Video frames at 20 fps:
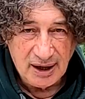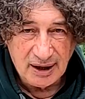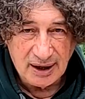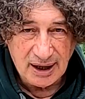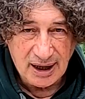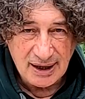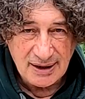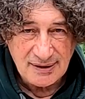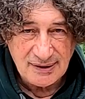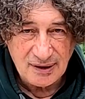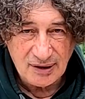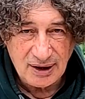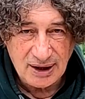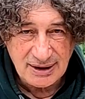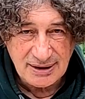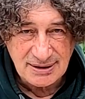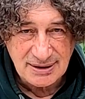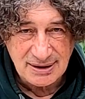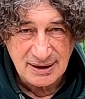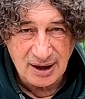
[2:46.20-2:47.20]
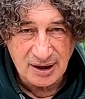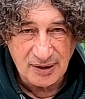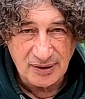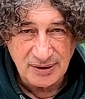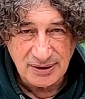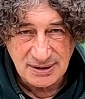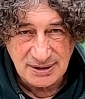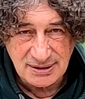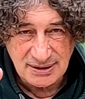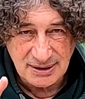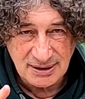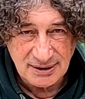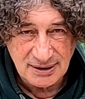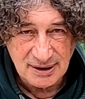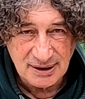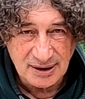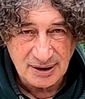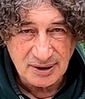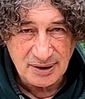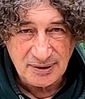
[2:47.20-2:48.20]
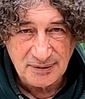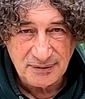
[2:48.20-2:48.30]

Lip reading: Okay, so let's go. Just turn it